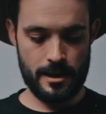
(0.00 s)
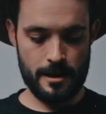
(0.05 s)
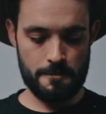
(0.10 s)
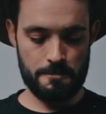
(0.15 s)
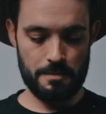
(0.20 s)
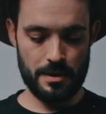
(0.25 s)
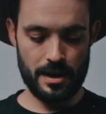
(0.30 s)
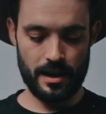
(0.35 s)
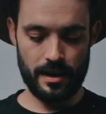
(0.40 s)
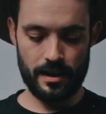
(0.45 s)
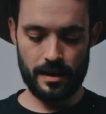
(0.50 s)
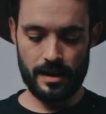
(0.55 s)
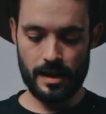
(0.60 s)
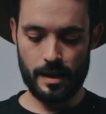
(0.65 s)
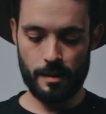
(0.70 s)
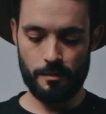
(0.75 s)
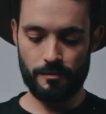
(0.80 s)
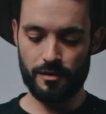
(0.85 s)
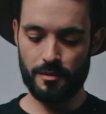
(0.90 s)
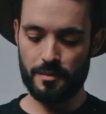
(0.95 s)
But
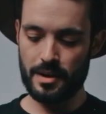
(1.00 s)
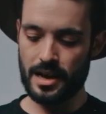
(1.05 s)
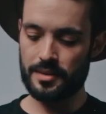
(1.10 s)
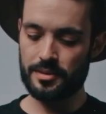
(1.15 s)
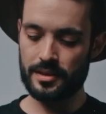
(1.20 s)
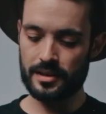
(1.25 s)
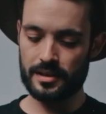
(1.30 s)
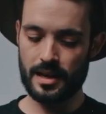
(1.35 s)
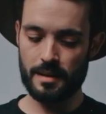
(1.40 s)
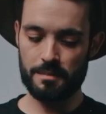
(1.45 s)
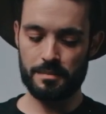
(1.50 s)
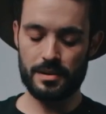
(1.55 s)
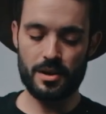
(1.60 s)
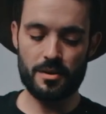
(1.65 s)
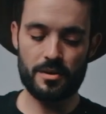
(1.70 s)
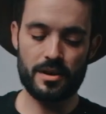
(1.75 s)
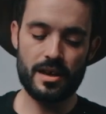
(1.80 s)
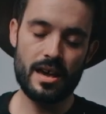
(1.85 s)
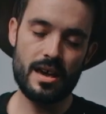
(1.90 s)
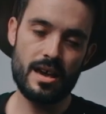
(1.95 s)
for me, I think that'd be
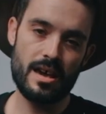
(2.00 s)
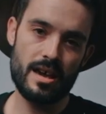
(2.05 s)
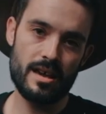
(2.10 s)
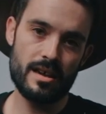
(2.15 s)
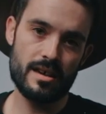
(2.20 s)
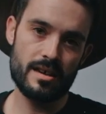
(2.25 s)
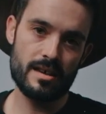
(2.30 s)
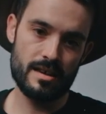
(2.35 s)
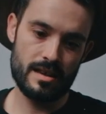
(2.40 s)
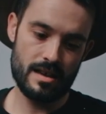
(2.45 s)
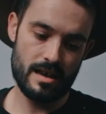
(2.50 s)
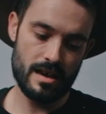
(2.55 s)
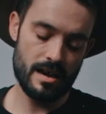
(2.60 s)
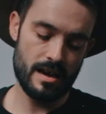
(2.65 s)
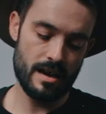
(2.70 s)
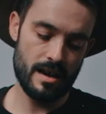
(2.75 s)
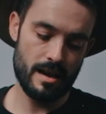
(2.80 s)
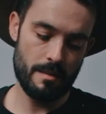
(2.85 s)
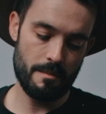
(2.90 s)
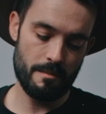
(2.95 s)
okay.
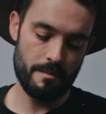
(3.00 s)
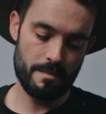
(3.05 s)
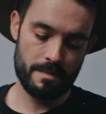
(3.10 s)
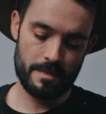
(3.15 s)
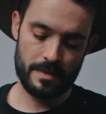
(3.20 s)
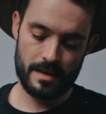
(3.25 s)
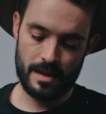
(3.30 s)
Yeah,